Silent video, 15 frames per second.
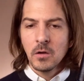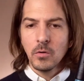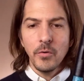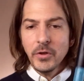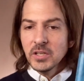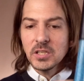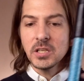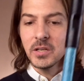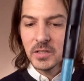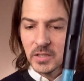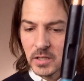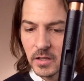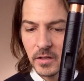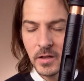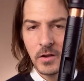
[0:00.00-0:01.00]

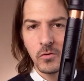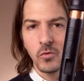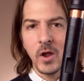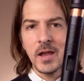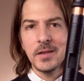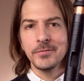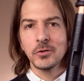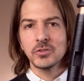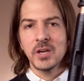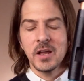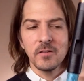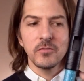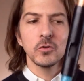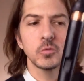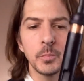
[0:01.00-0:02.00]
And those kind
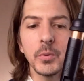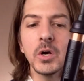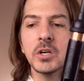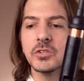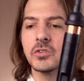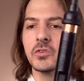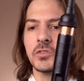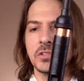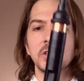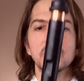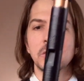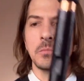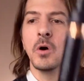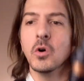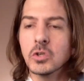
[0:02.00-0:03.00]
of those bursts, those just
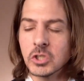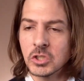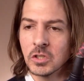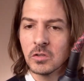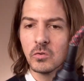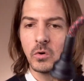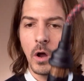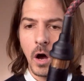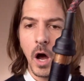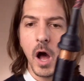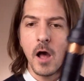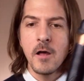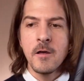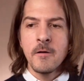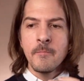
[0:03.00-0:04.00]
emotional, raw.
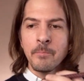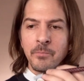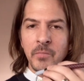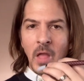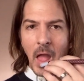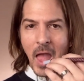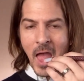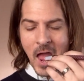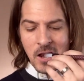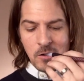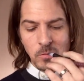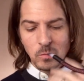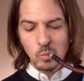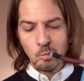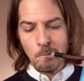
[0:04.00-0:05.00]

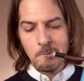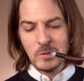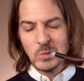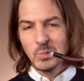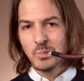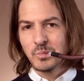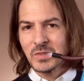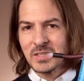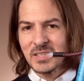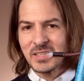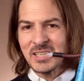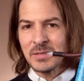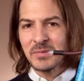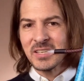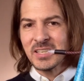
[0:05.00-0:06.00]
And it's the
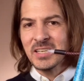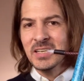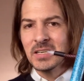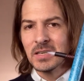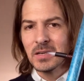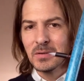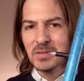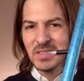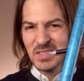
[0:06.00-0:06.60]
same thing here.